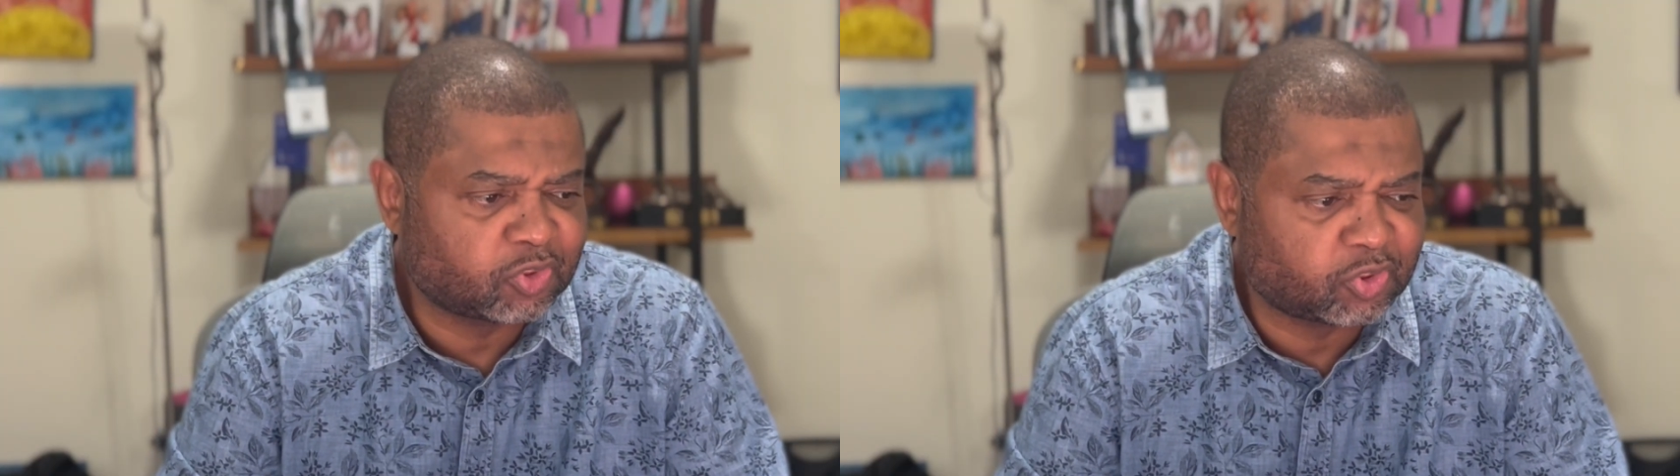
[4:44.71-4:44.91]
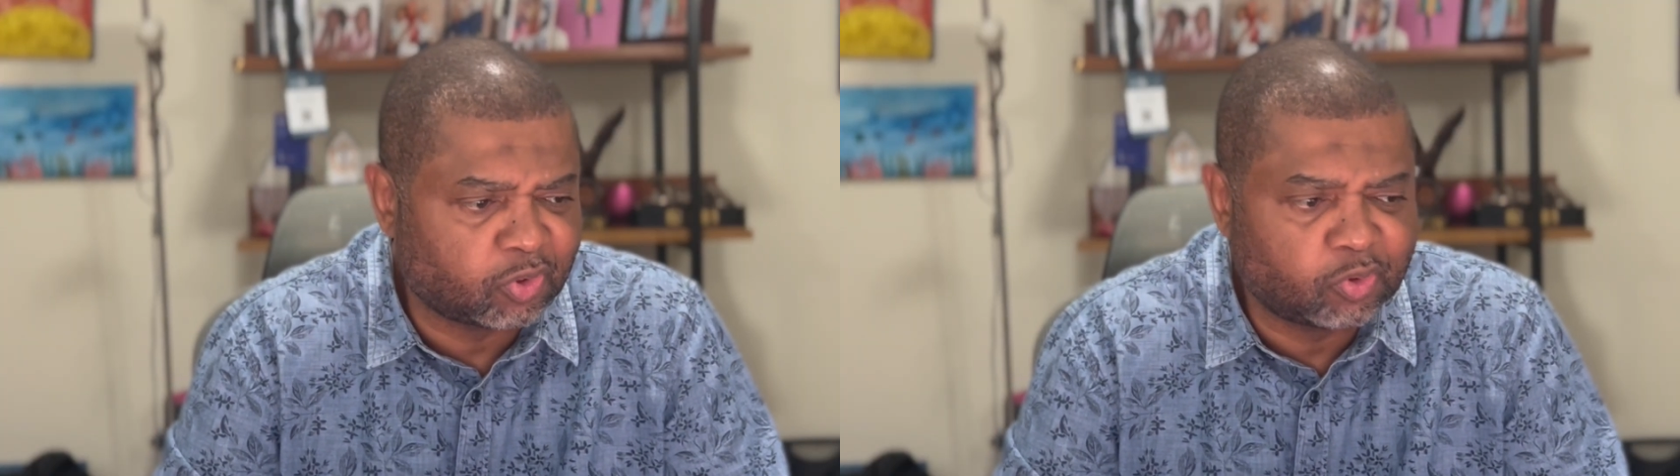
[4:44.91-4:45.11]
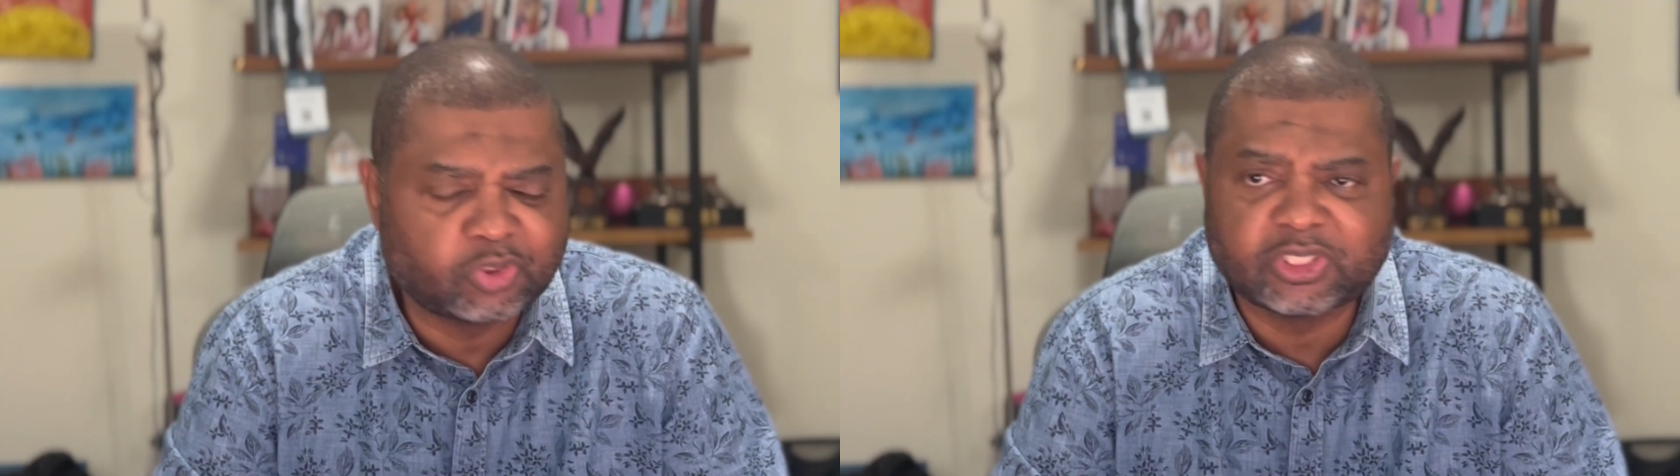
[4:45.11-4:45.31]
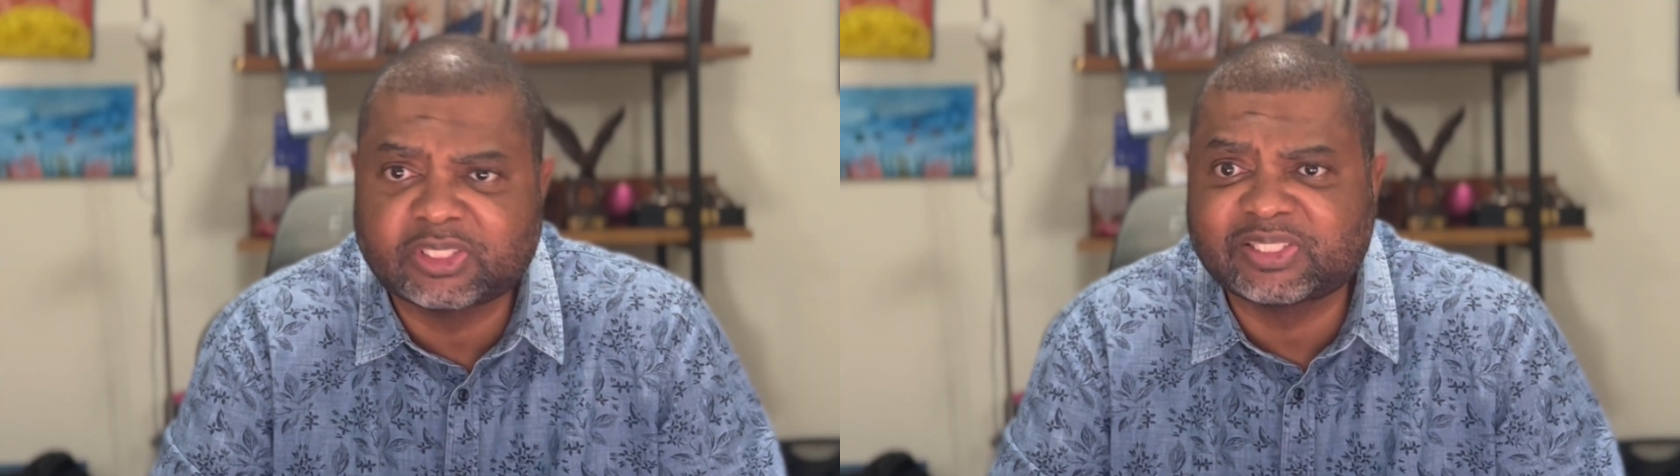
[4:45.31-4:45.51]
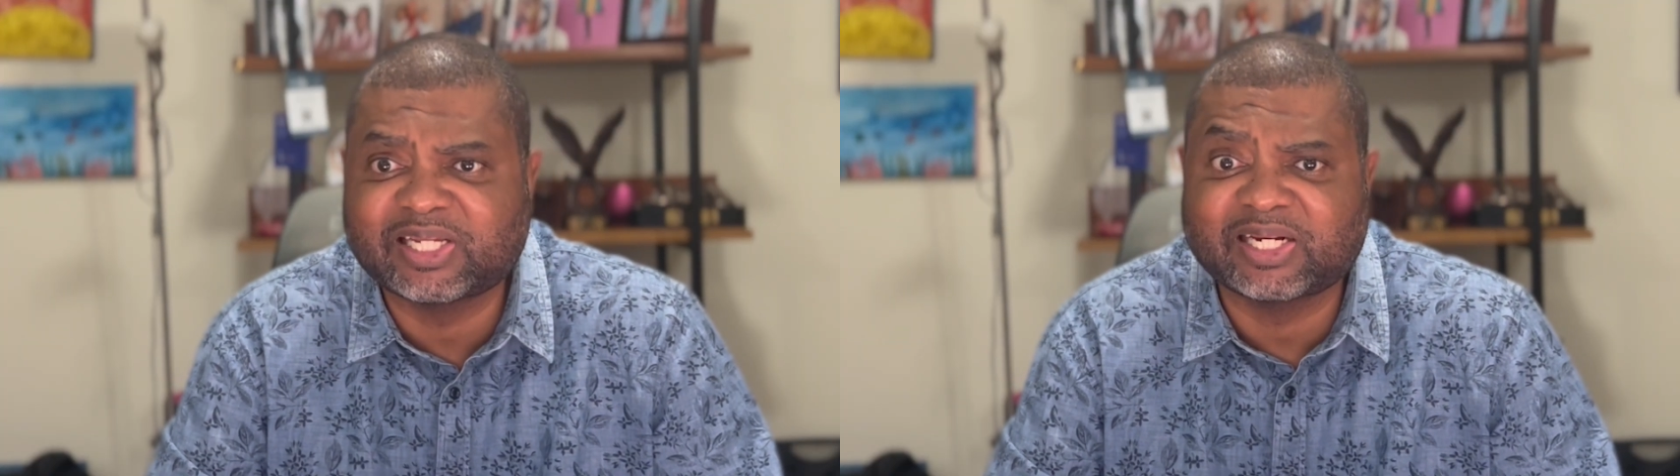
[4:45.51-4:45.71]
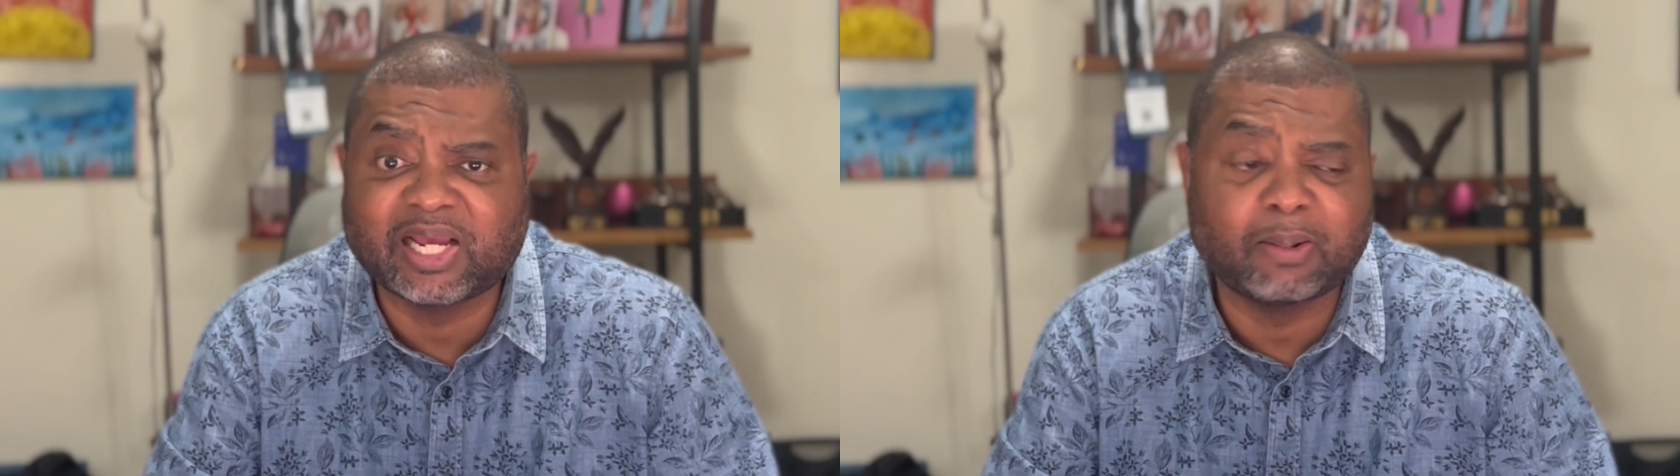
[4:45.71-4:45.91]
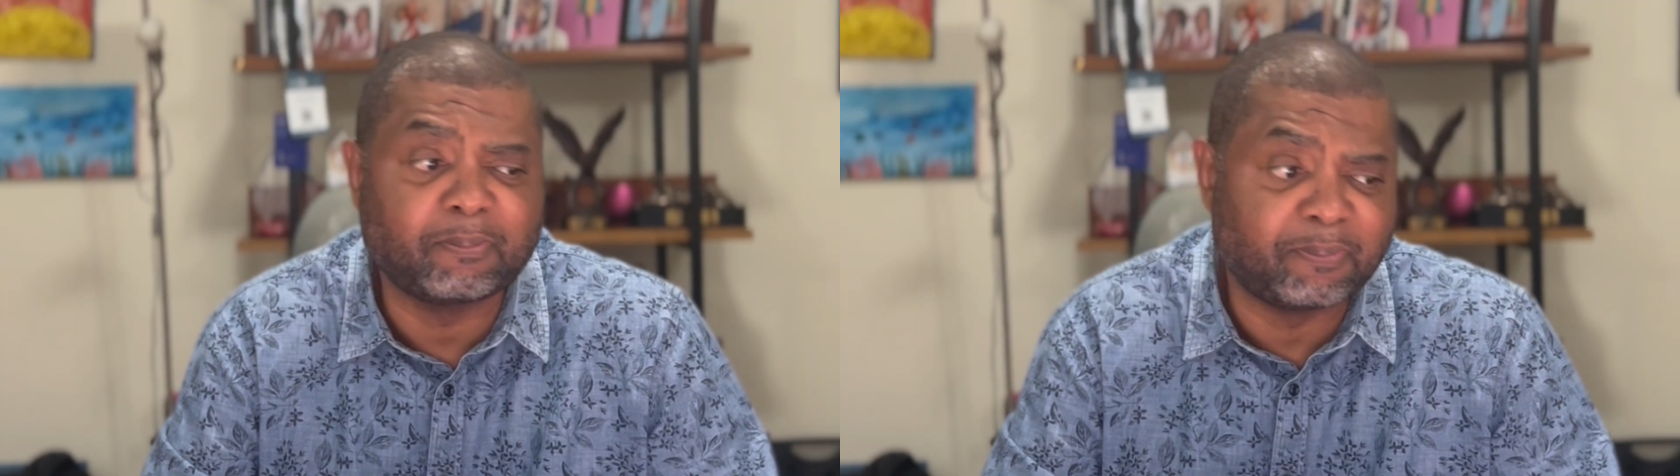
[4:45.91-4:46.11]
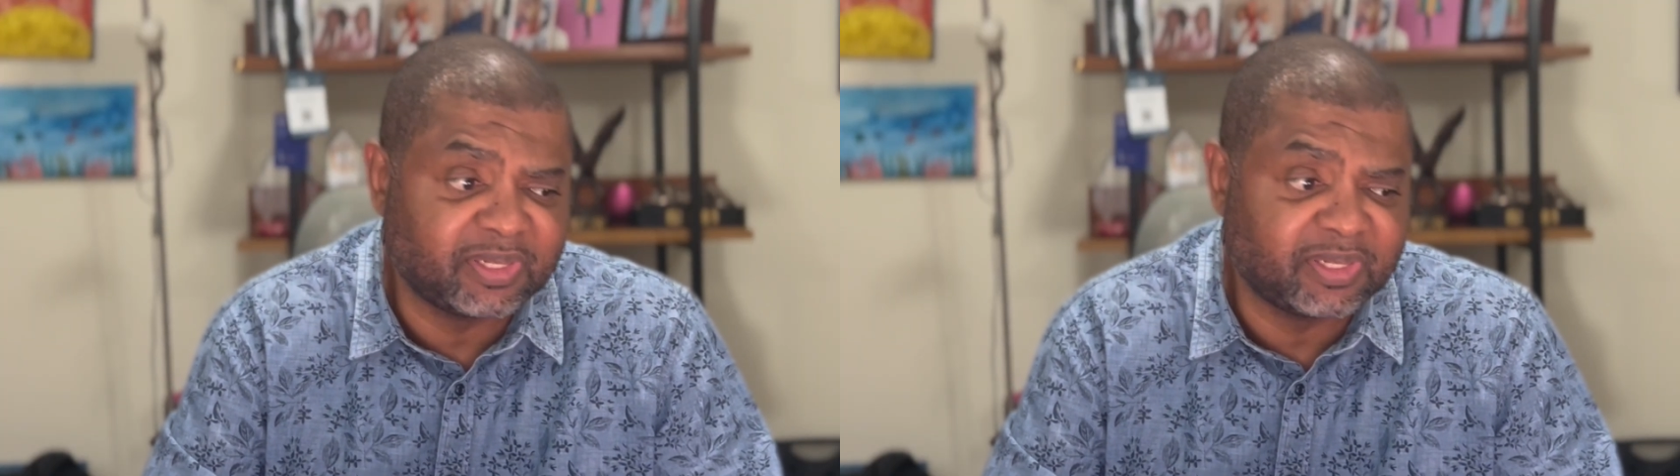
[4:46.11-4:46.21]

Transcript: solutions that help